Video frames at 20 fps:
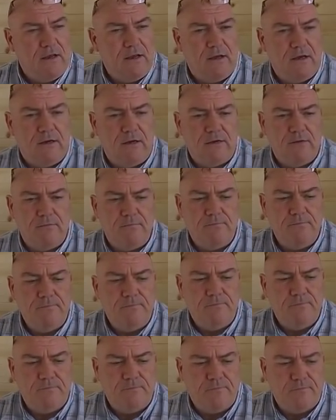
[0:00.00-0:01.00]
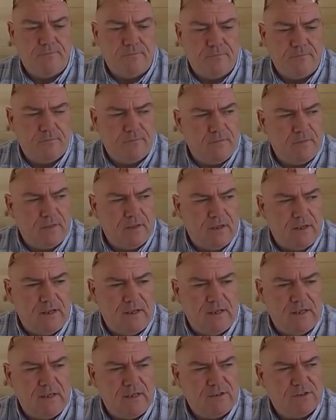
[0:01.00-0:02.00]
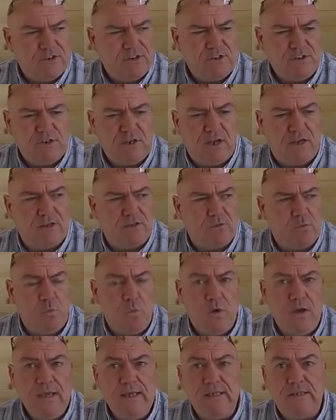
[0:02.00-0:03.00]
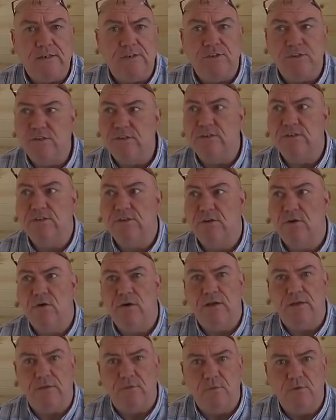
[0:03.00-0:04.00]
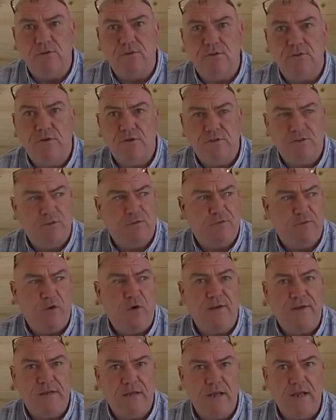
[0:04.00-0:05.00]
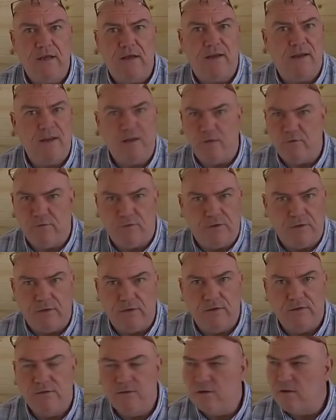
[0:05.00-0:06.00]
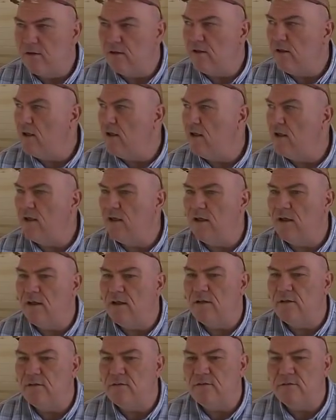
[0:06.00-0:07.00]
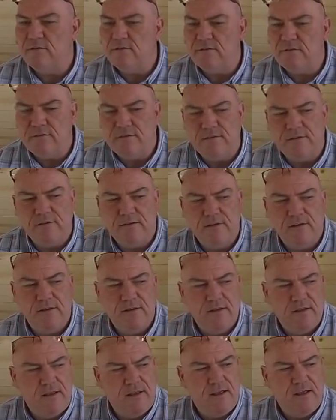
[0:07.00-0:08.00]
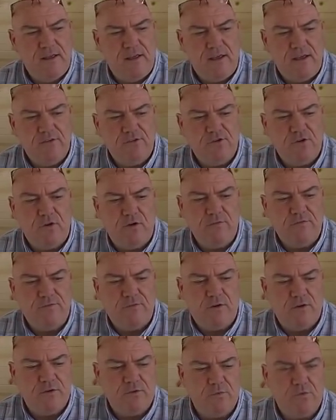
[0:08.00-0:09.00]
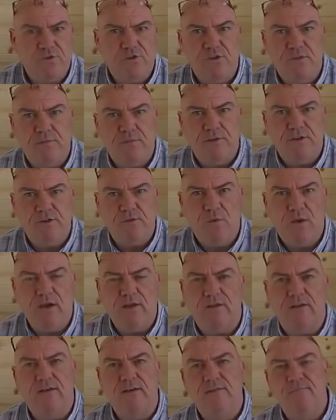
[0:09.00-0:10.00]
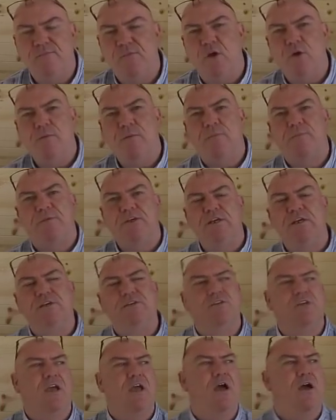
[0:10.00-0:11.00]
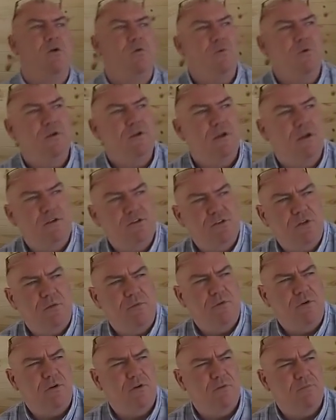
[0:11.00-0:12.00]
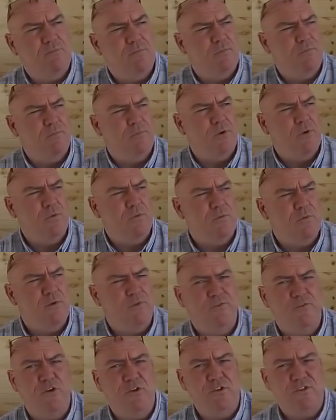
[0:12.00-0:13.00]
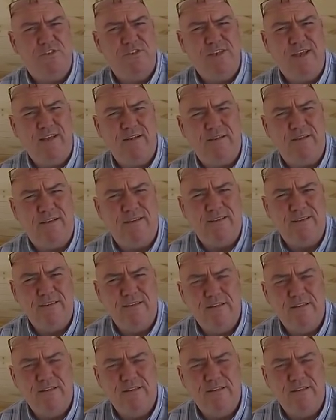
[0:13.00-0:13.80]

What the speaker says: now, it just takes weeks to decide what to find out anything and try and find what's the best one. I remember years ago when I bought my first telly.